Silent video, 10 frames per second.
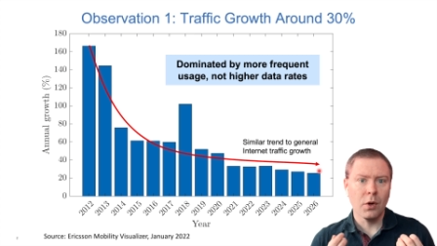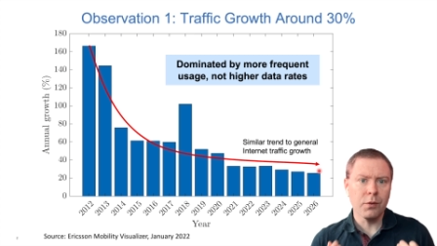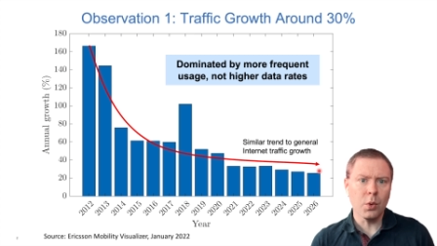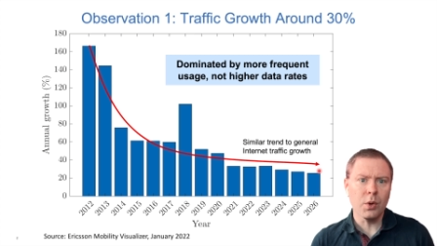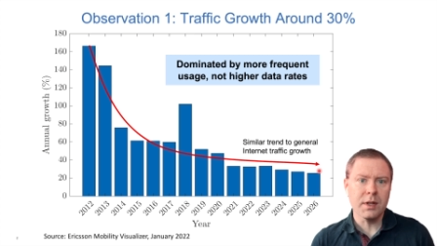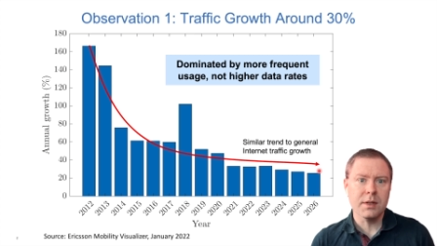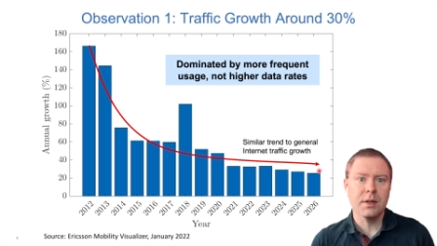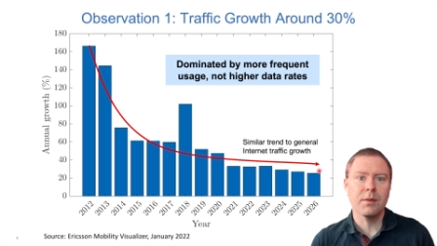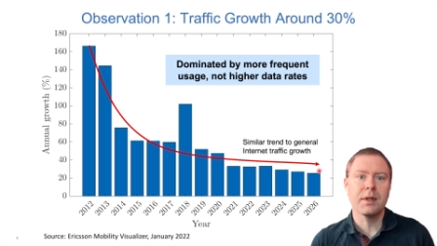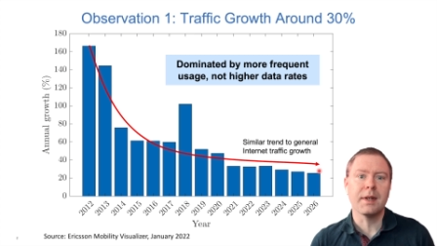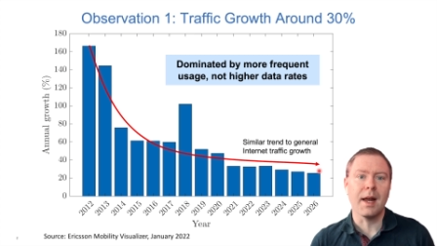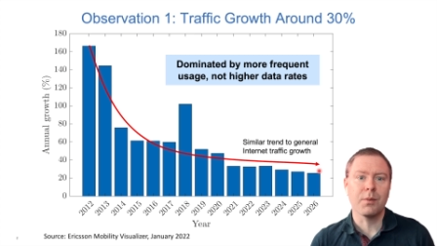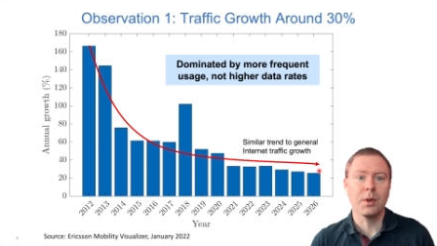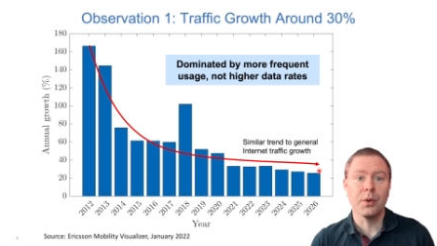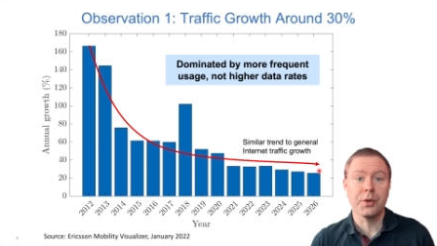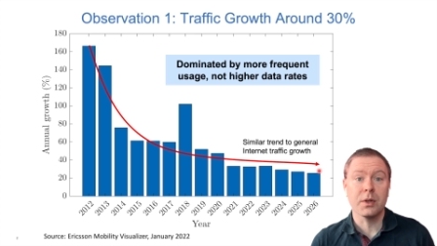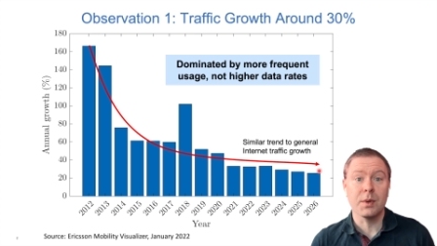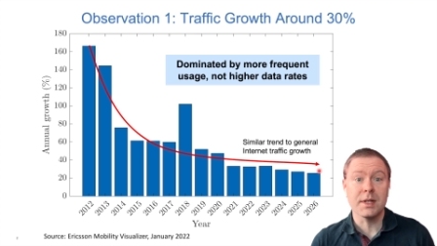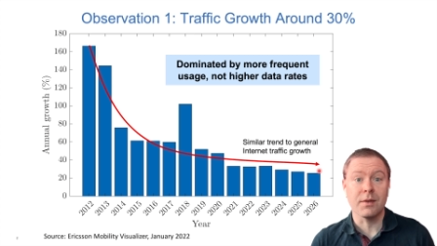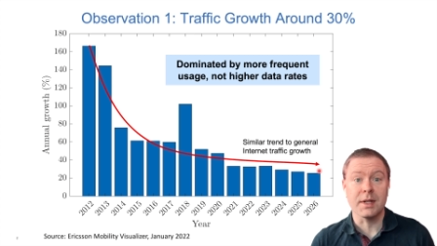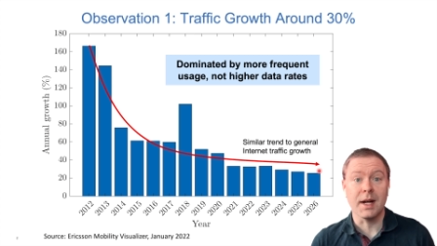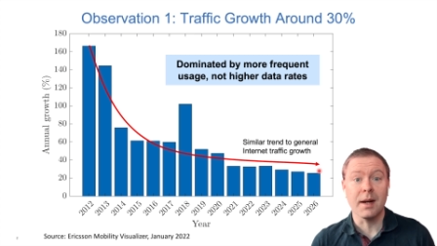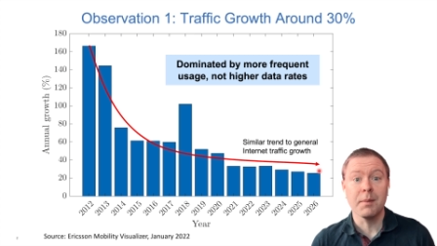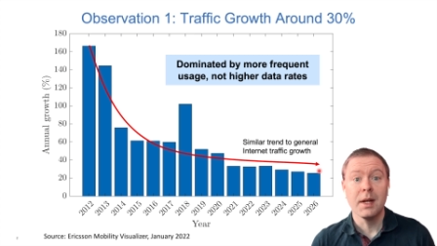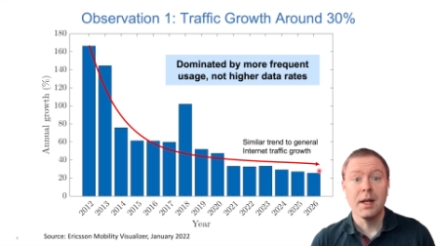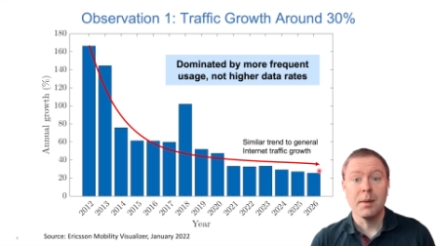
Of course, that will also increase over time,